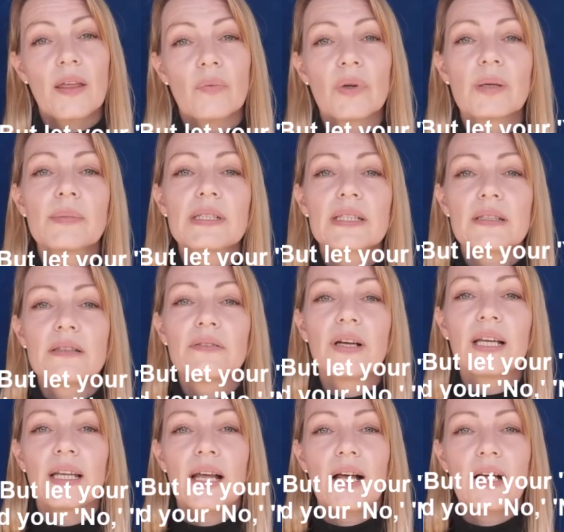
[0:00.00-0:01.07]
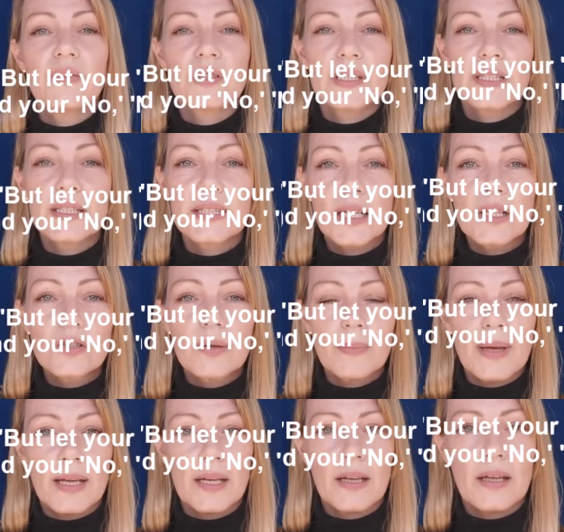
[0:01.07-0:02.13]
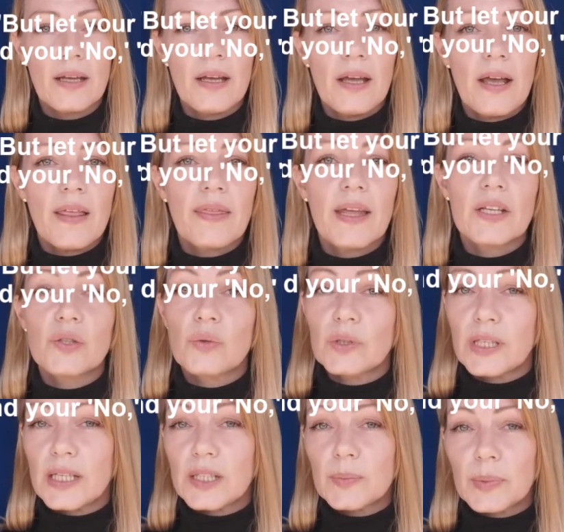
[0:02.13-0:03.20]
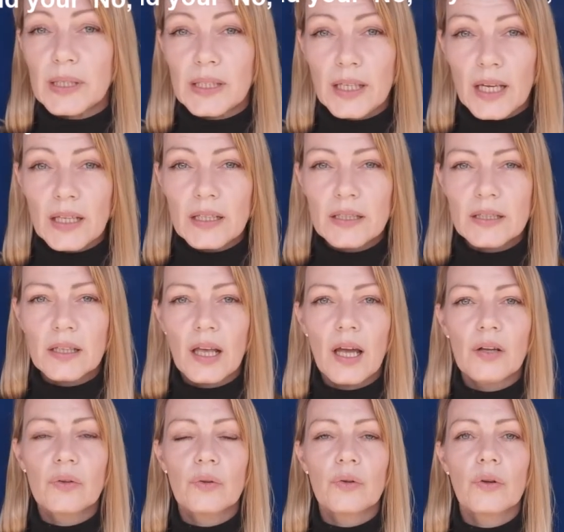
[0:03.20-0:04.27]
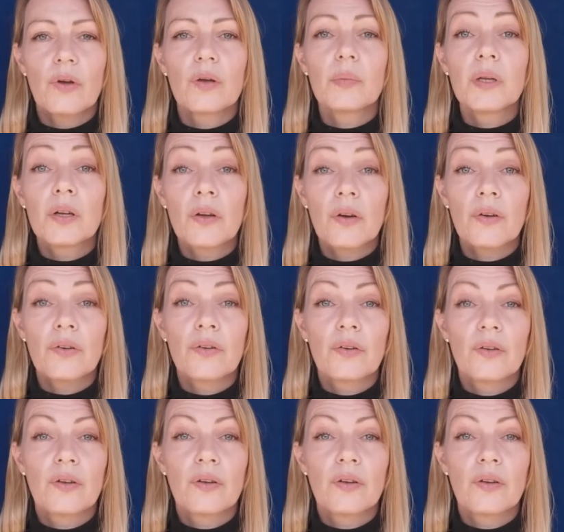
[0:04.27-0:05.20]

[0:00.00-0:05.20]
that we must live our lives in such a manner that your yes be yes and your no be no.